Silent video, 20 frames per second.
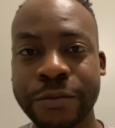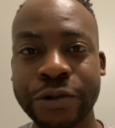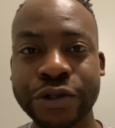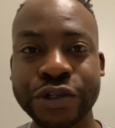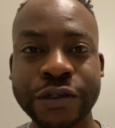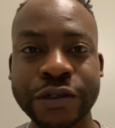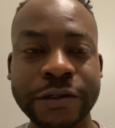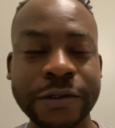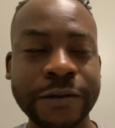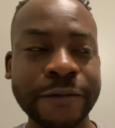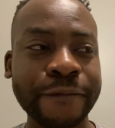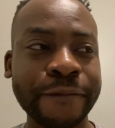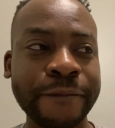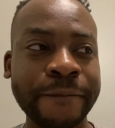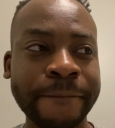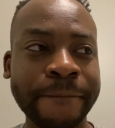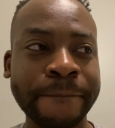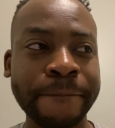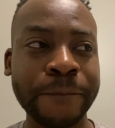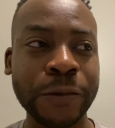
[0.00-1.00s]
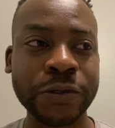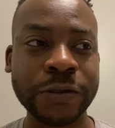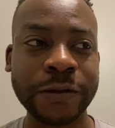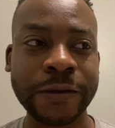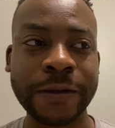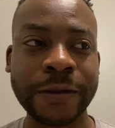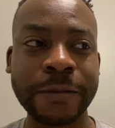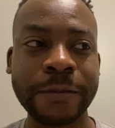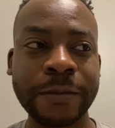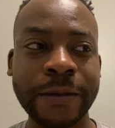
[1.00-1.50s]
are just most of
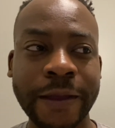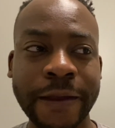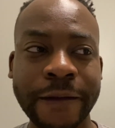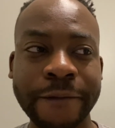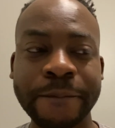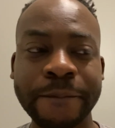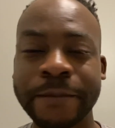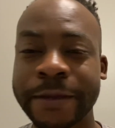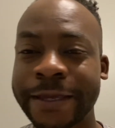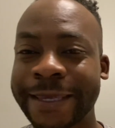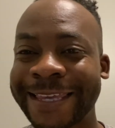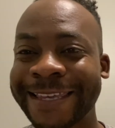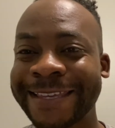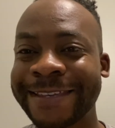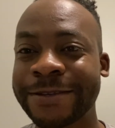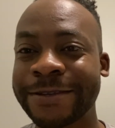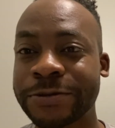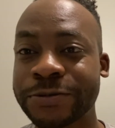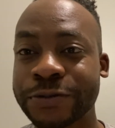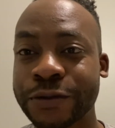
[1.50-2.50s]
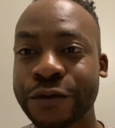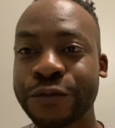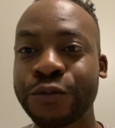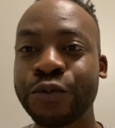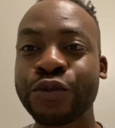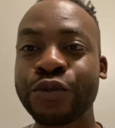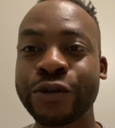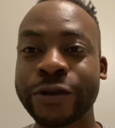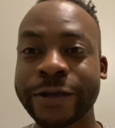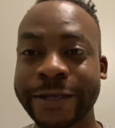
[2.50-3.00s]
them have big egos,
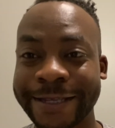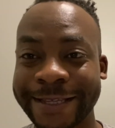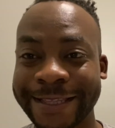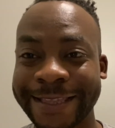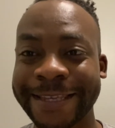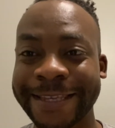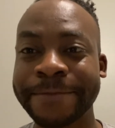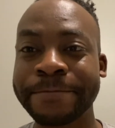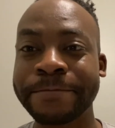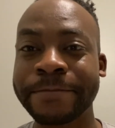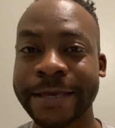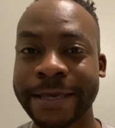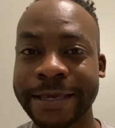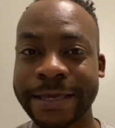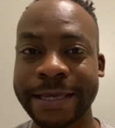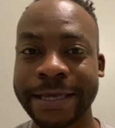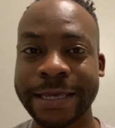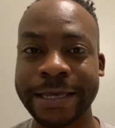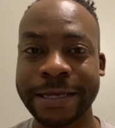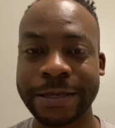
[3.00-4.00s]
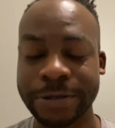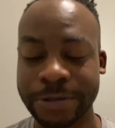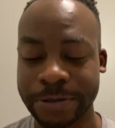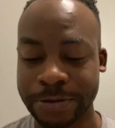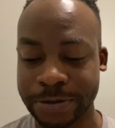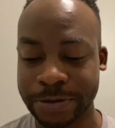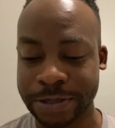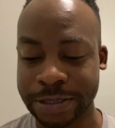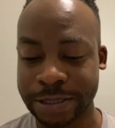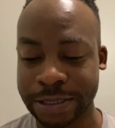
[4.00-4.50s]
really big
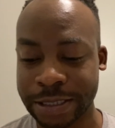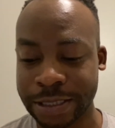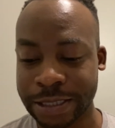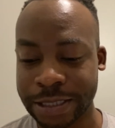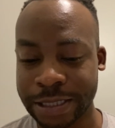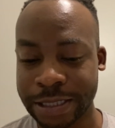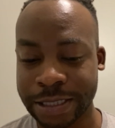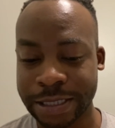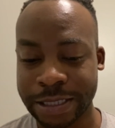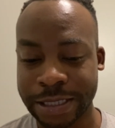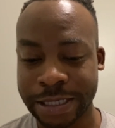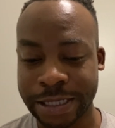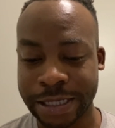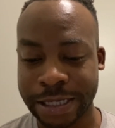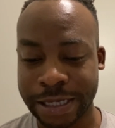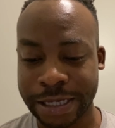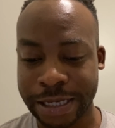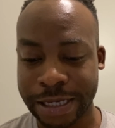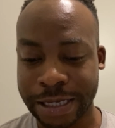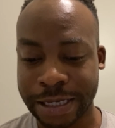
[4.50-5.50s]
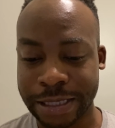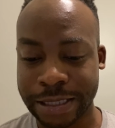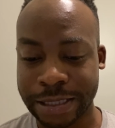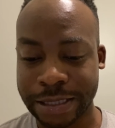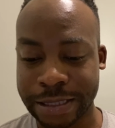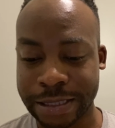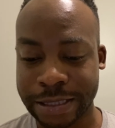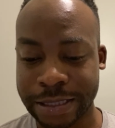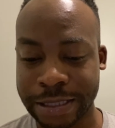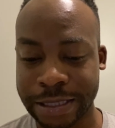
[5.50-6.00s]
egos.
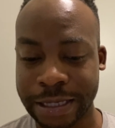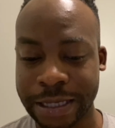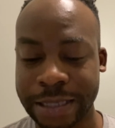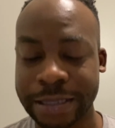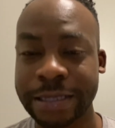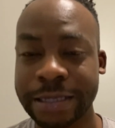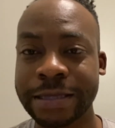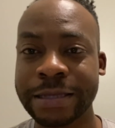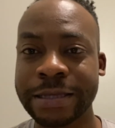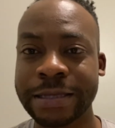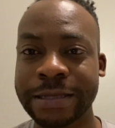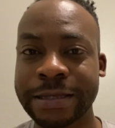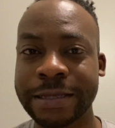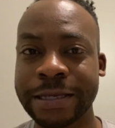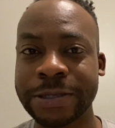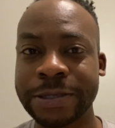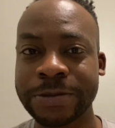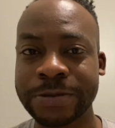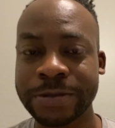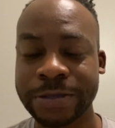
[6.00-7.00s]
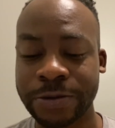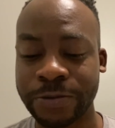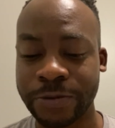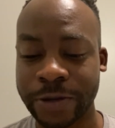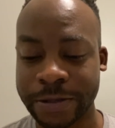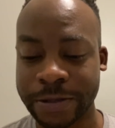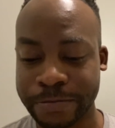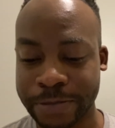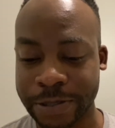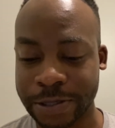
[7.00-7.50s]
And and then they use the
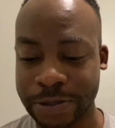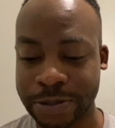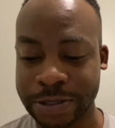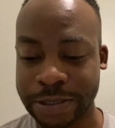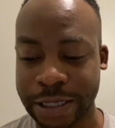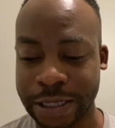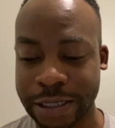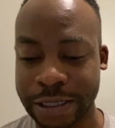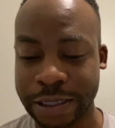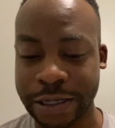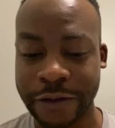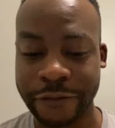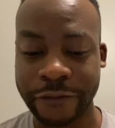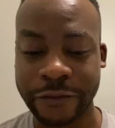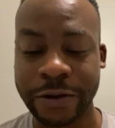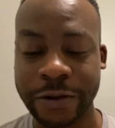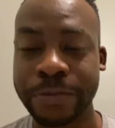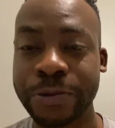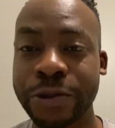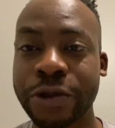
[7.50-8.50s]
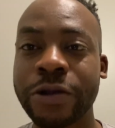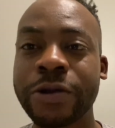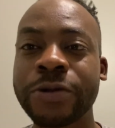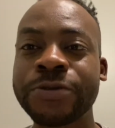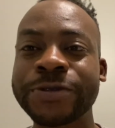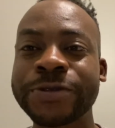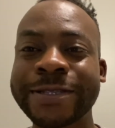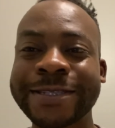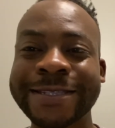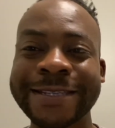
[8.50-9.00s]
red pill to kind of cover up their
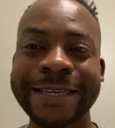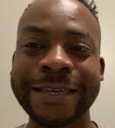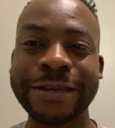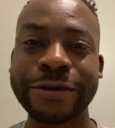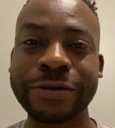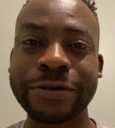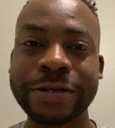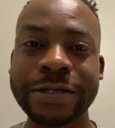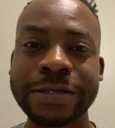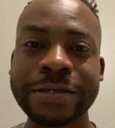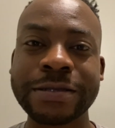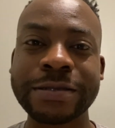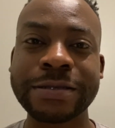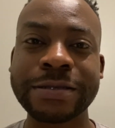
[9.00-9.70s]
own insecurities.